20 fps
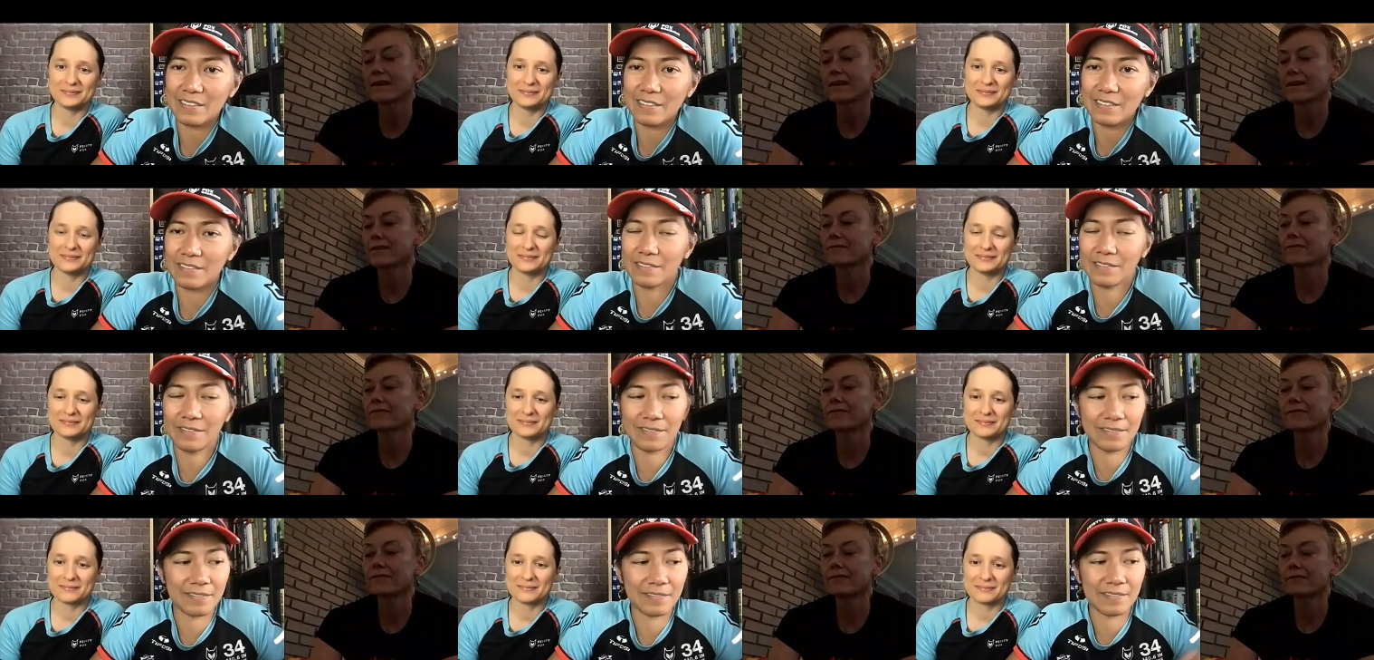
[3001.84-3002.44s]
Speaker 1: that
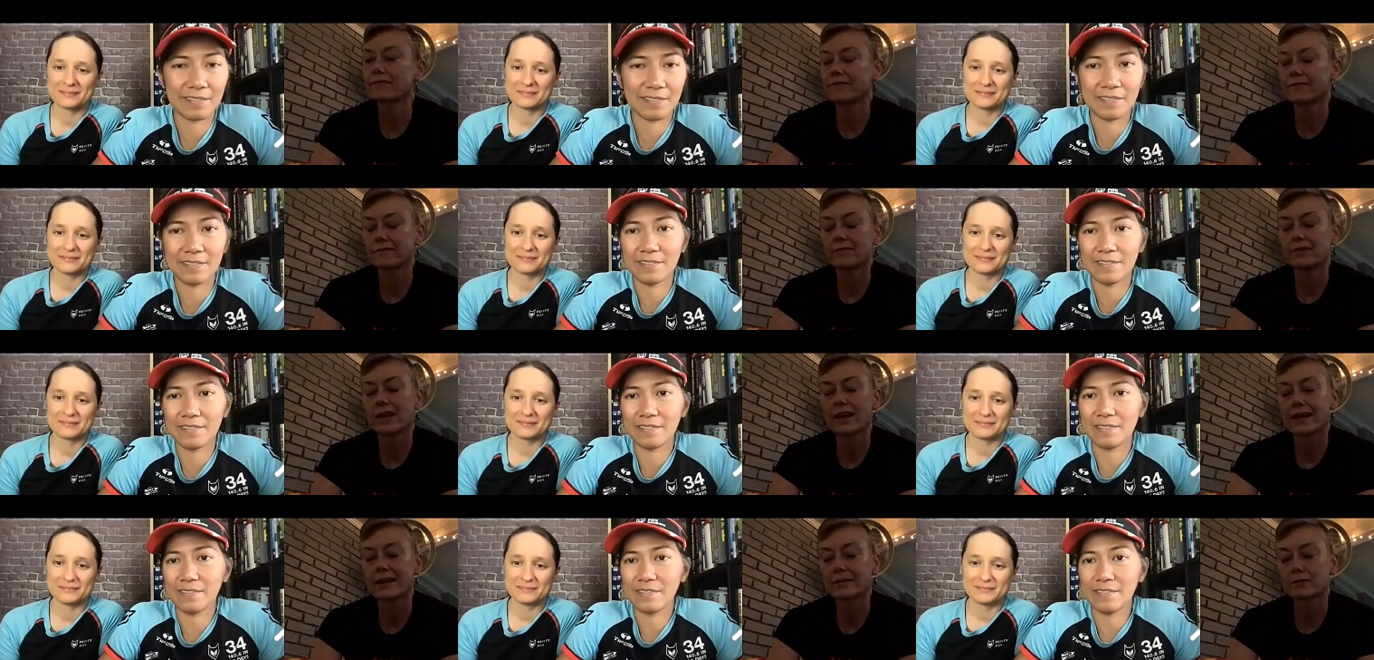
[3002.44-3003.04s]

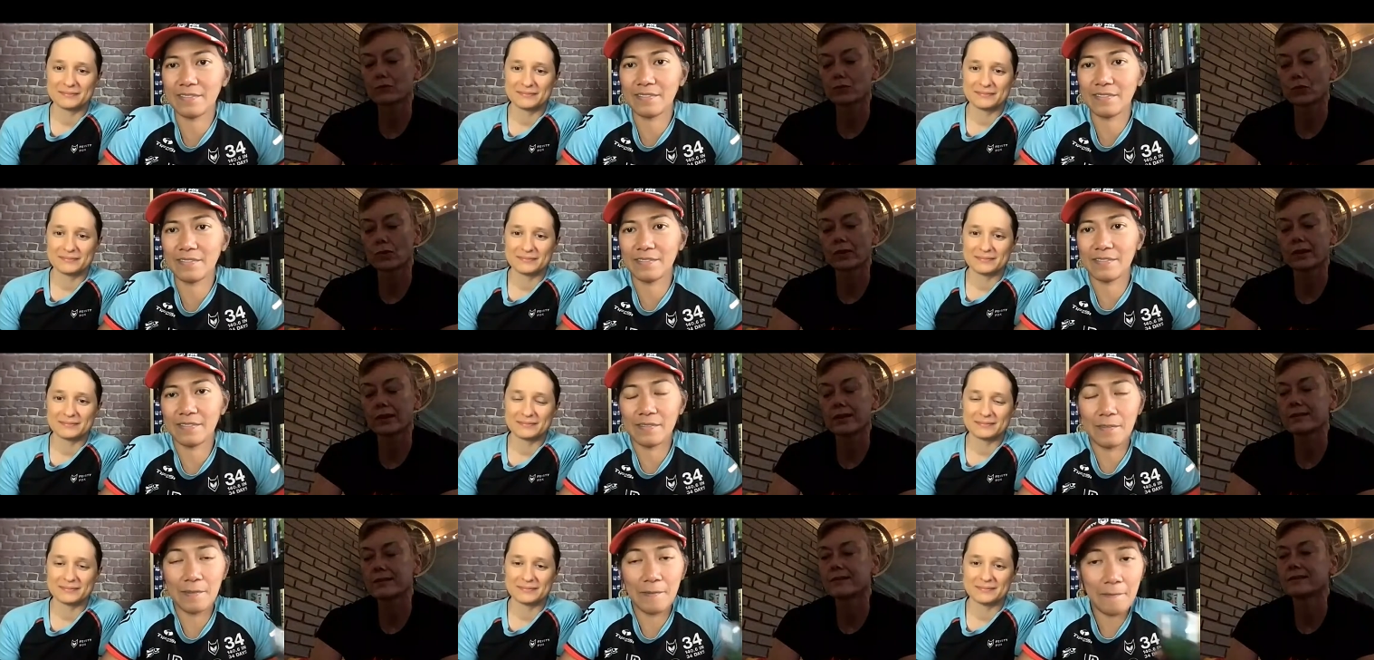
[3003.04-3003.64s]
like
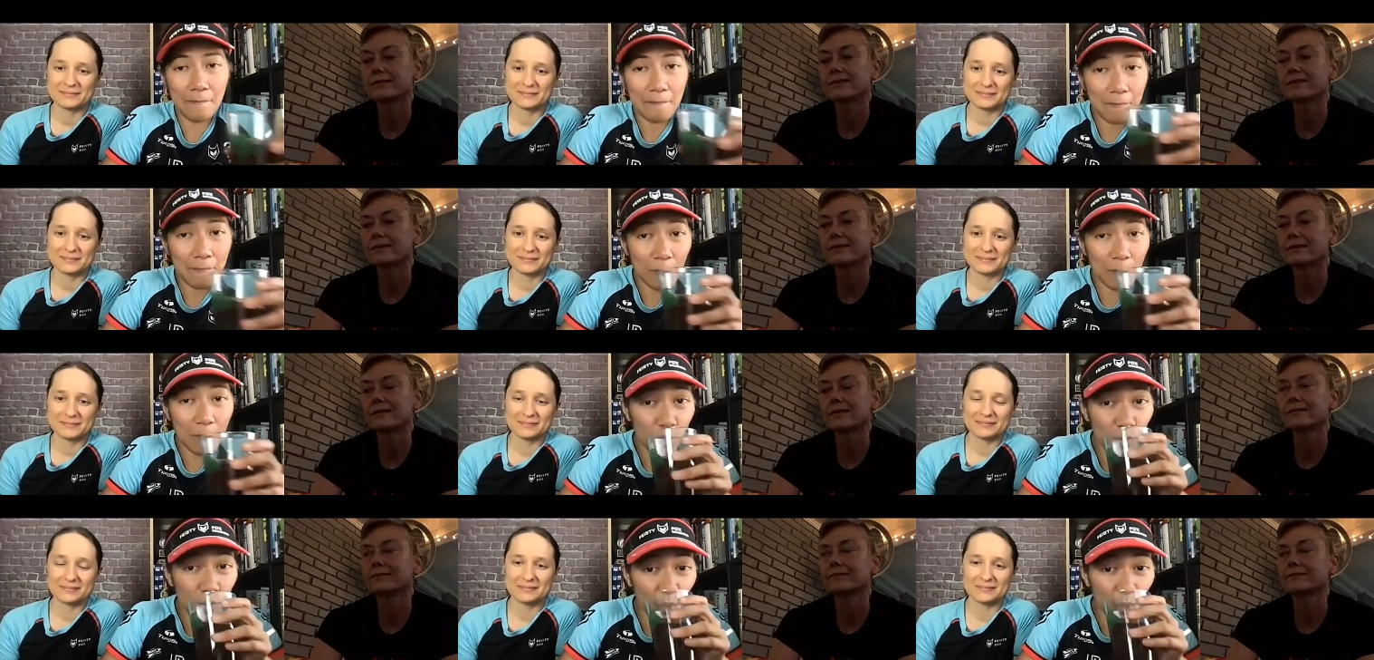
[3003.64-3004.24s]
really the,
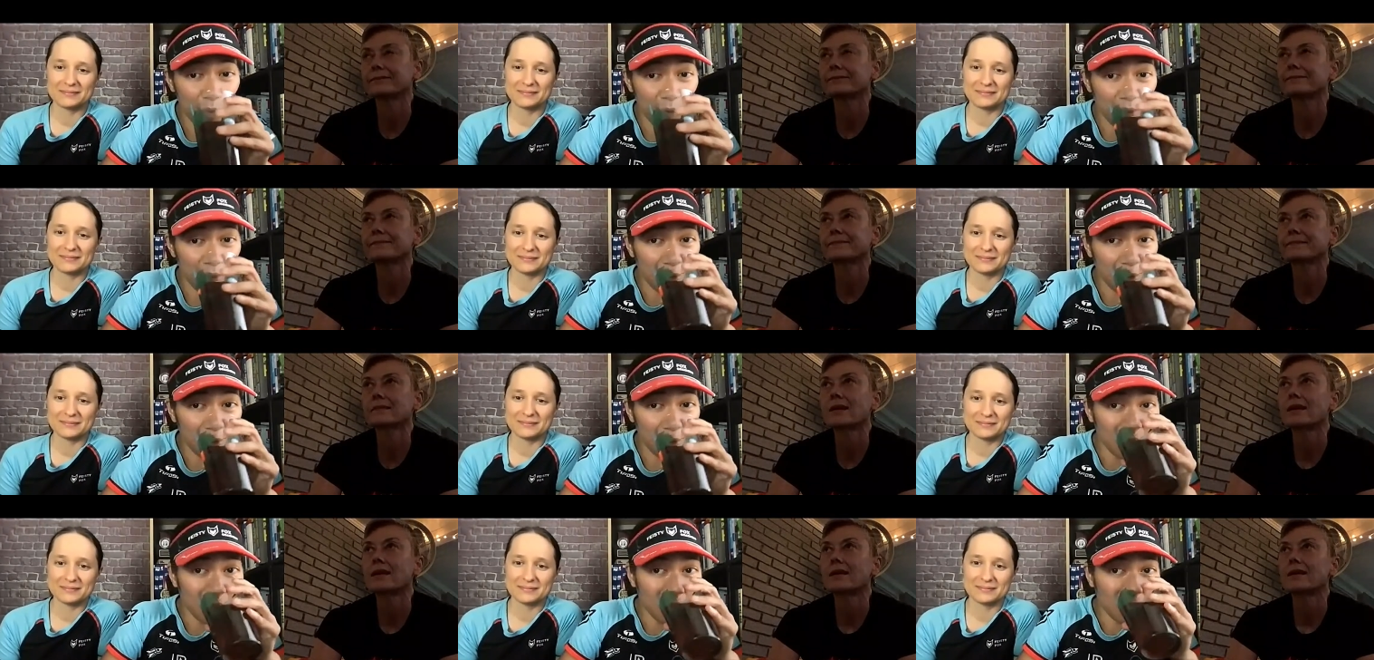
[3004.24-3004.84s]

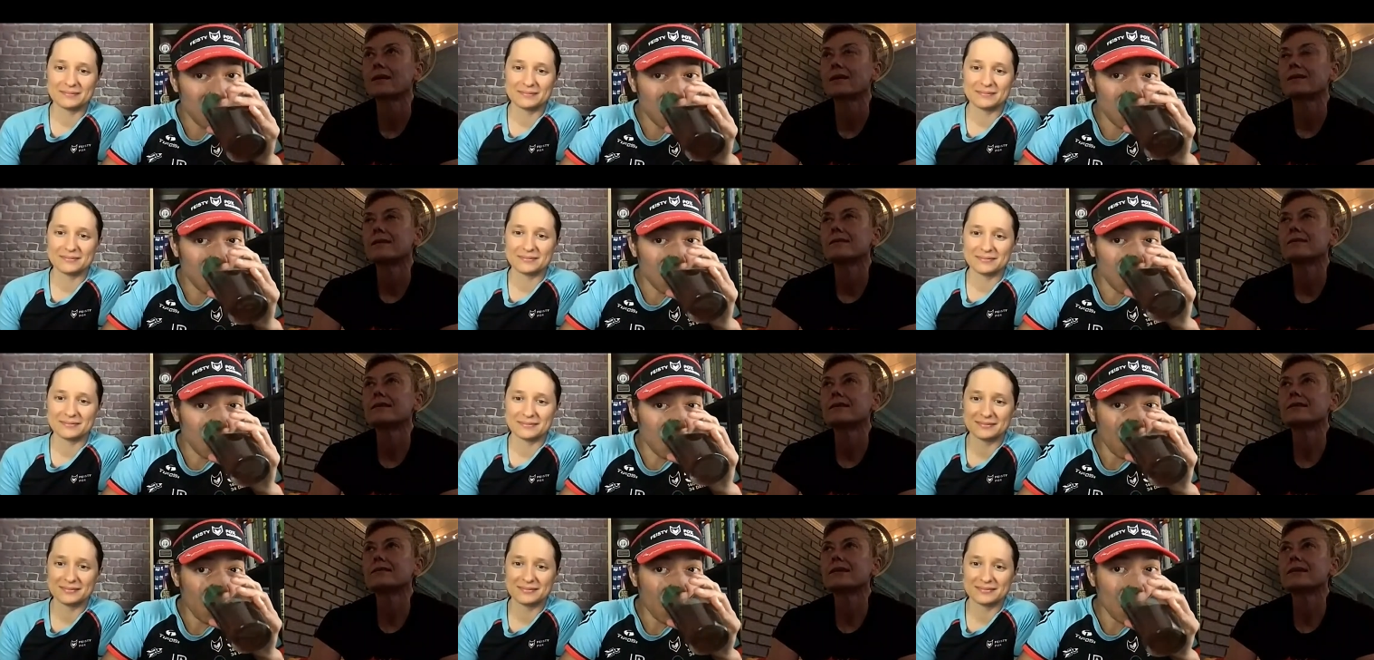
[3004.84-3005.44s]

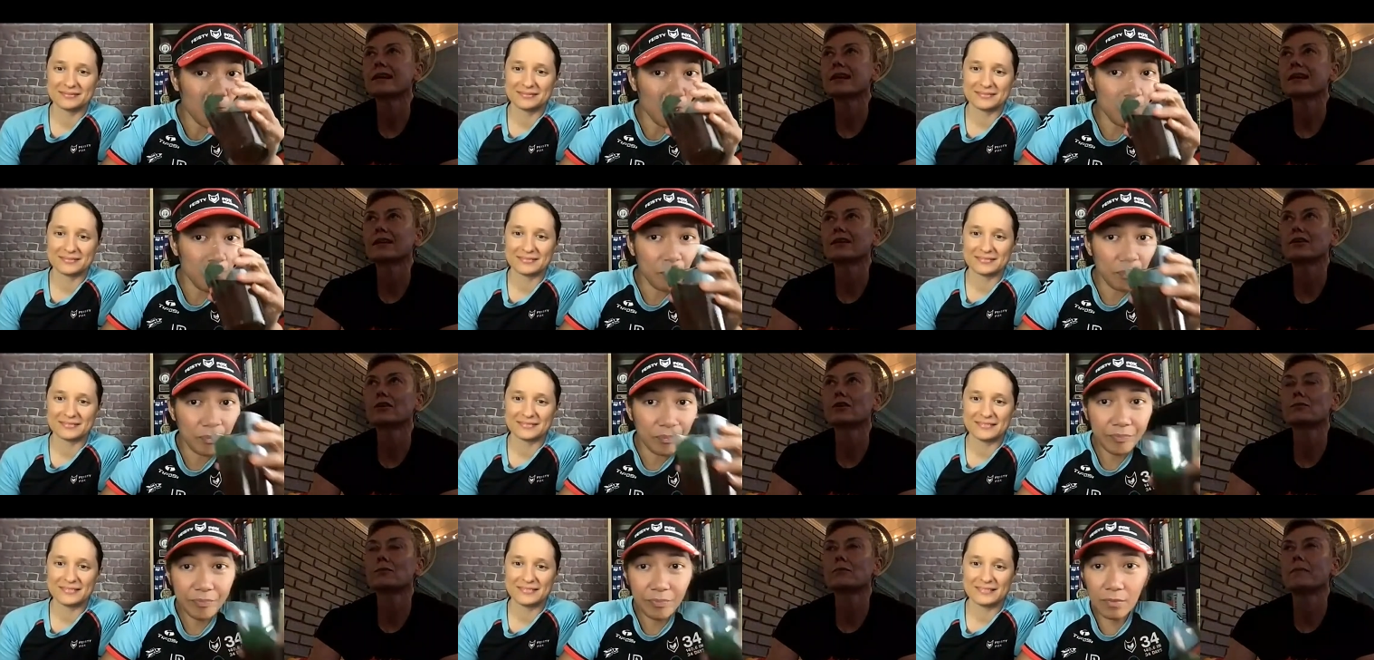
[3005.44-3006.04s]
the
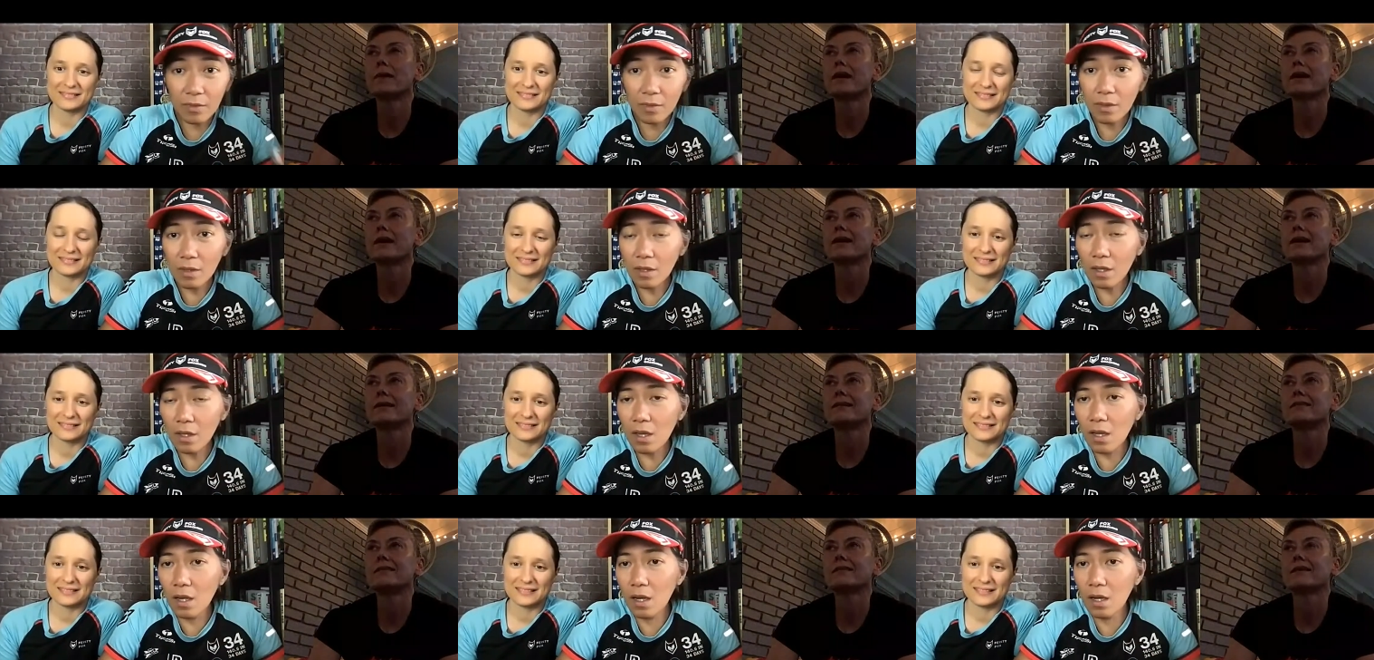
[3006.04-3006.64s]
tailor
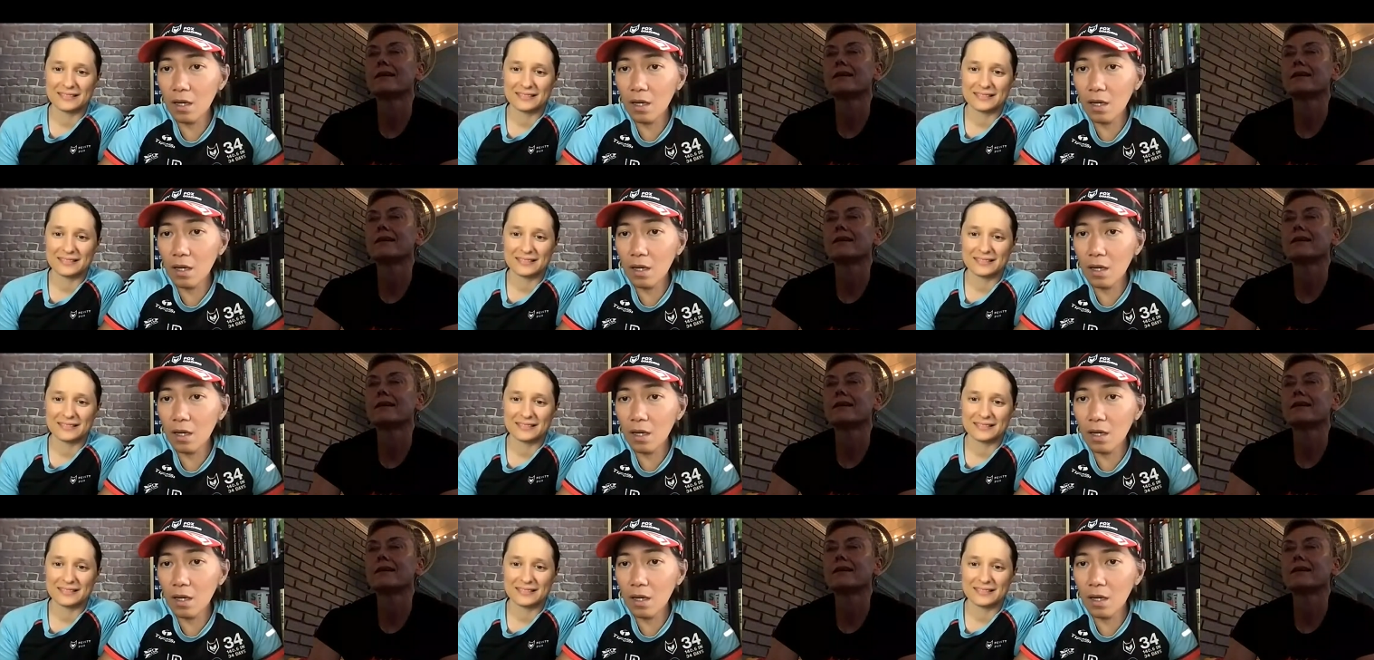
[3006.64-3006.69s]
made